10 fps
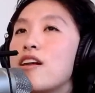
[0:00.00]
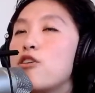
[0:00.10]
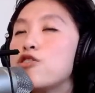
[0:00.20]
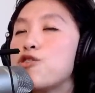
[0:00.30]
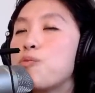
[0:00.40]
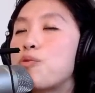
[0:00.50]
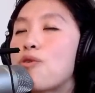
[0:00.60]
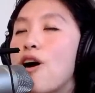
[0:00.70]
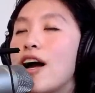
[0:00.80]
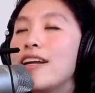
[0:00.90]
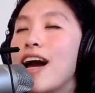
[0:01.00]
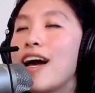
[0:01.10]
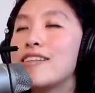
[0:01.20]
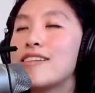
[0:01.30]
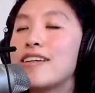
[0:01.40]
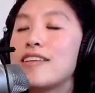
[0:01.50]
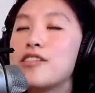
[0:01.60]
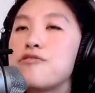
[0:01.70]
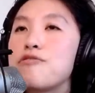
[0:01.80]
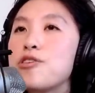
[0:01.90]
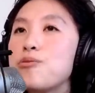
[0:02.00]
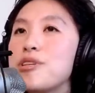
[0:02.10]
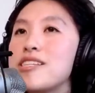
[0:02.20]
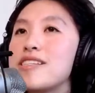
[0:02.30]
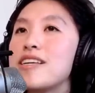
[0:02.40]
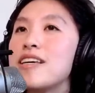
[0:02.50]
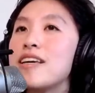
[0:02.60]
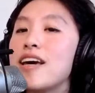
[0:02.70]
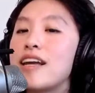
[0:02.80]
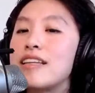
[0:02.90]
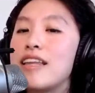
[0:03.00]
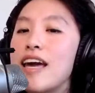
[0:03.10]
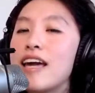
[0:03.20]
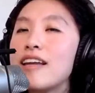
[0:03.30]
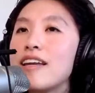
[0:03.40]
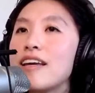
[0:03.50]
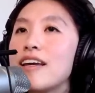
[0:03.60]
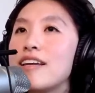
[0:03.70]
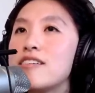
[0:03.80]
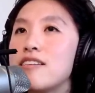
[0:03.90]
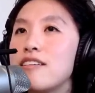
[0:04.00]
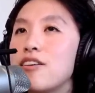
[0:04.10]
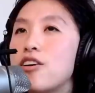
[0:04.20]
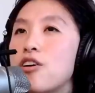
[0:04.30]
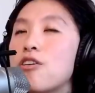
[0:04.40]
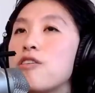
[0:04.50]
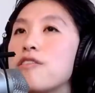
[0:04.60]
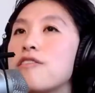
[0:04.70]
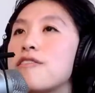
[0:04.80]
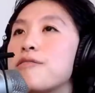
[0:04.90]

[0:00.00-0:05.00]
also broadcasting this frequency and landing it into the earth.